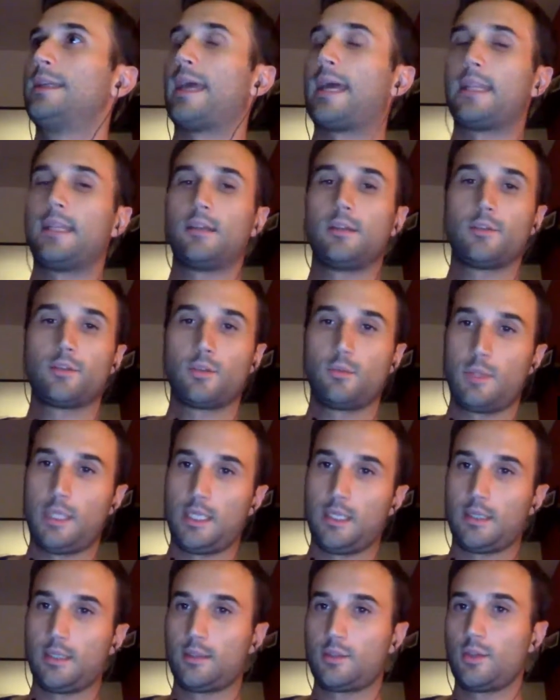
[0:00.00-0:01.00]
Daniel to
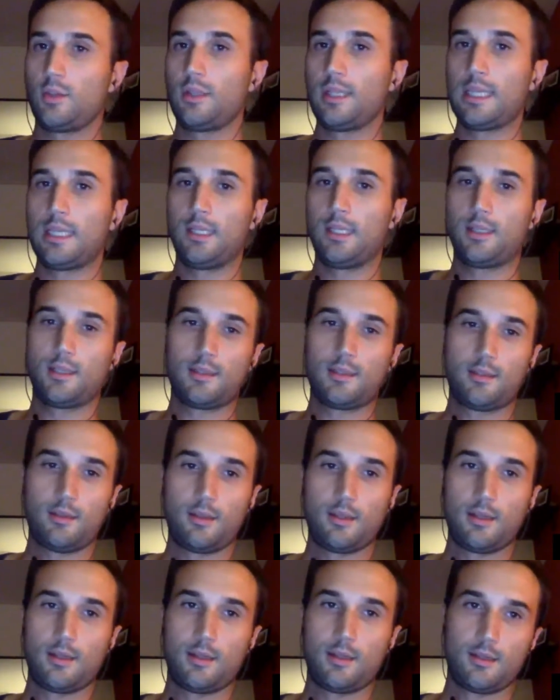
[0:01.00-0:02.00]
lead
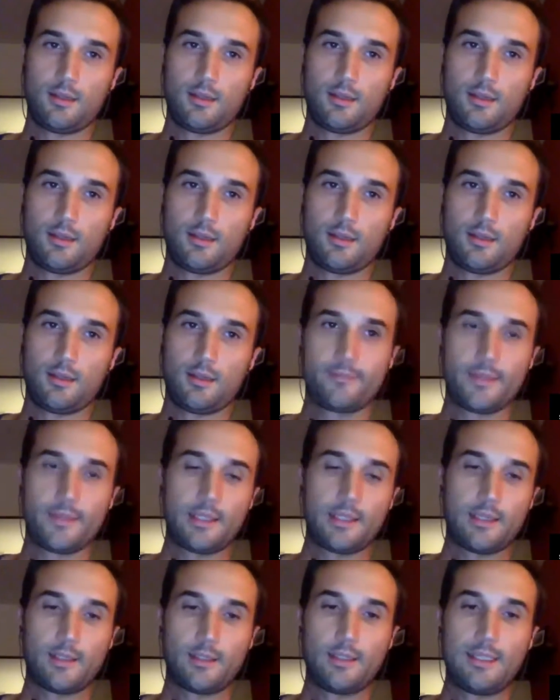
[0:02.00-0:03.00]
the
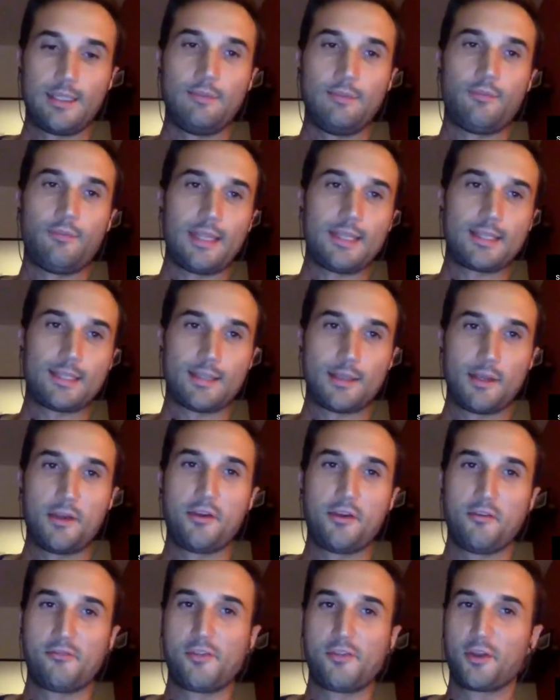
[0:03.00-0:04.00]
defense
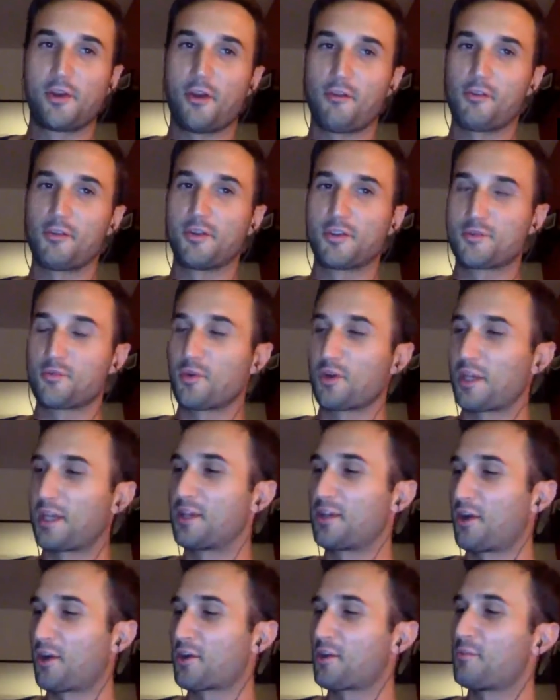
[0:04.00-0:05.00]
of the governance
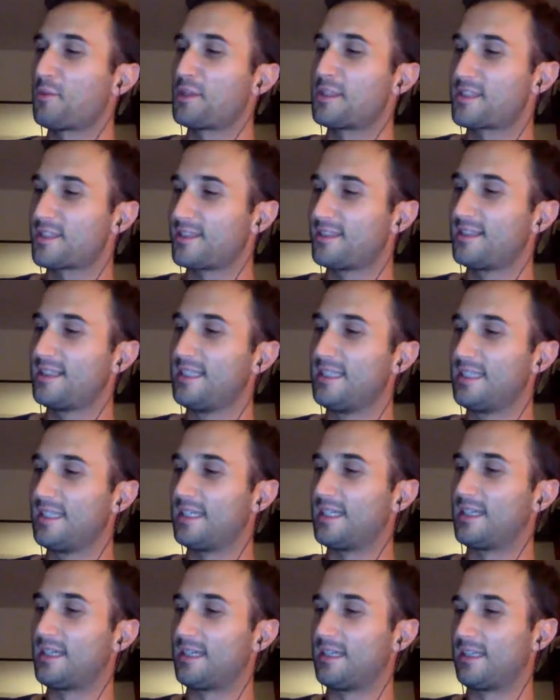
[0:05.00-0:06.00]
working document.
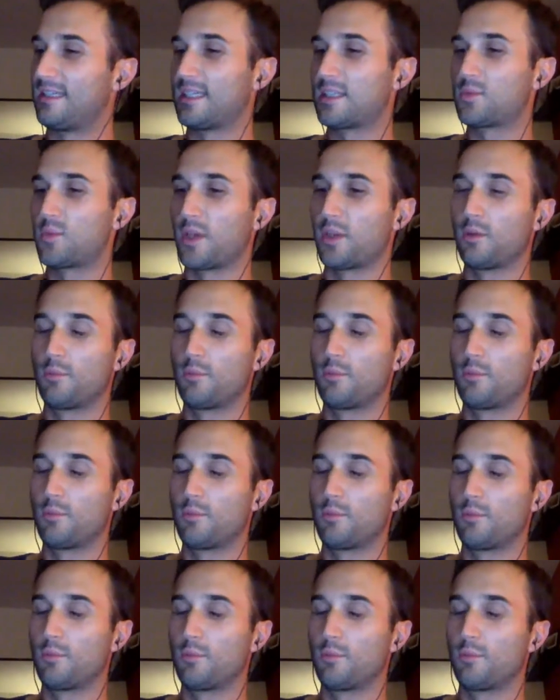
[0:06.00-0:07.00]
This way, the
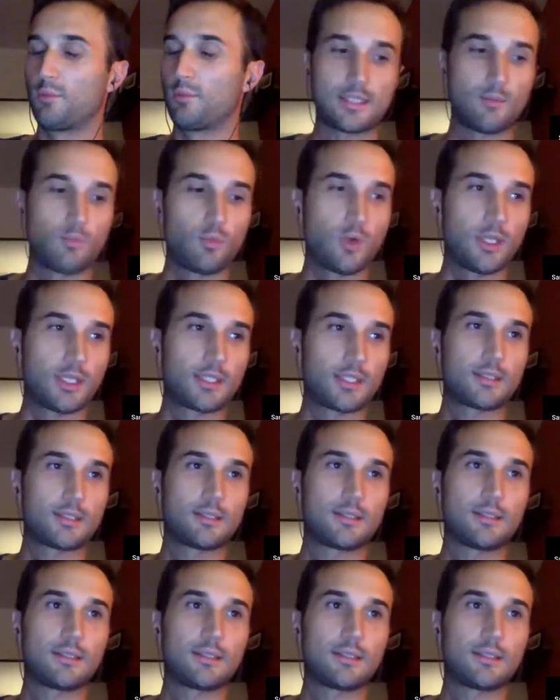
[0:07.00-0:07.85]
board can stay somewhat